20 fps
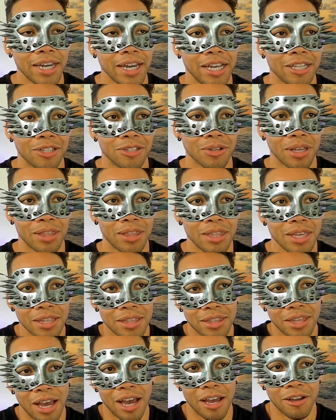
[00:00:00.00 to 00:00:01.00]
And so I
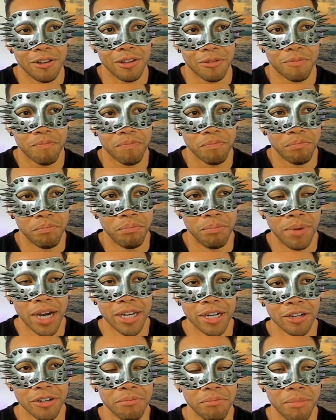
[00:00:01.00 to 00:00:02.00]
think that like
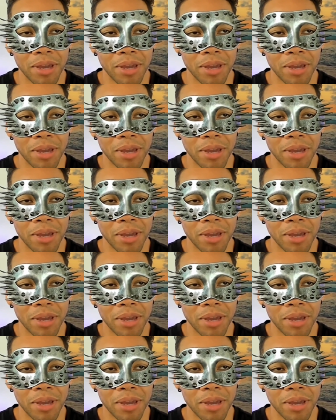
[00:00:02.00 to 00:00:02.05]
modern